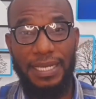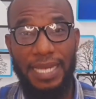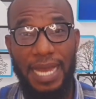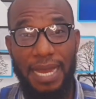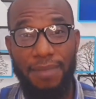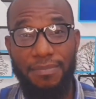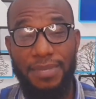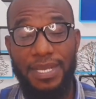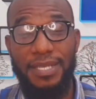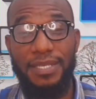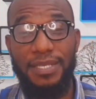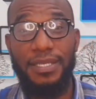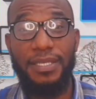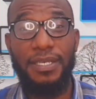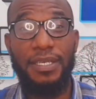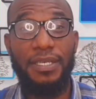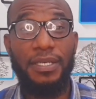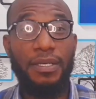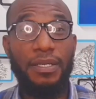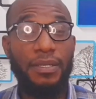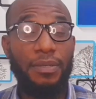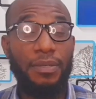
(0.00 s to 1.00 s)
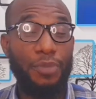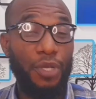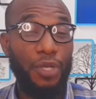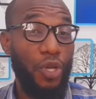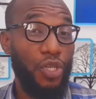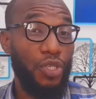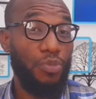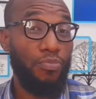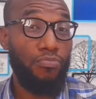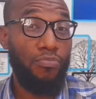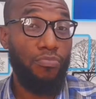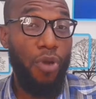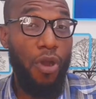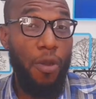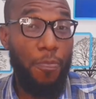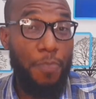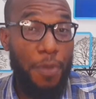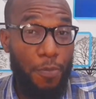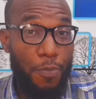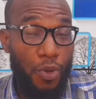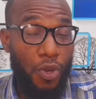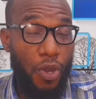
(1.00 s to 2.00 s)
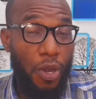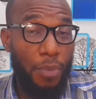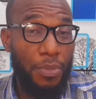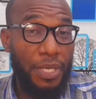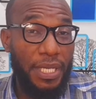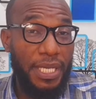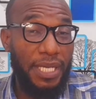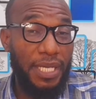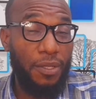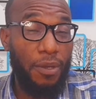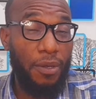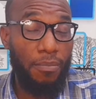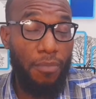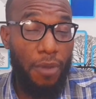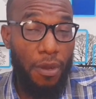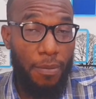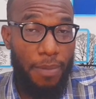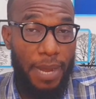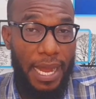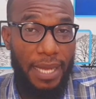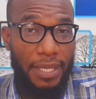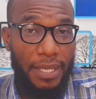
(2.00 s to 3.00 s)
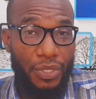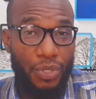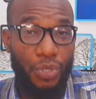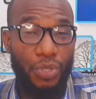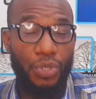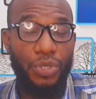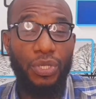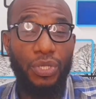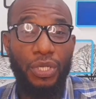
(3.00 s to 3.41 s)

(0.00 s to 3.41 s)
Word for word: That means because more people communicate on mobile, so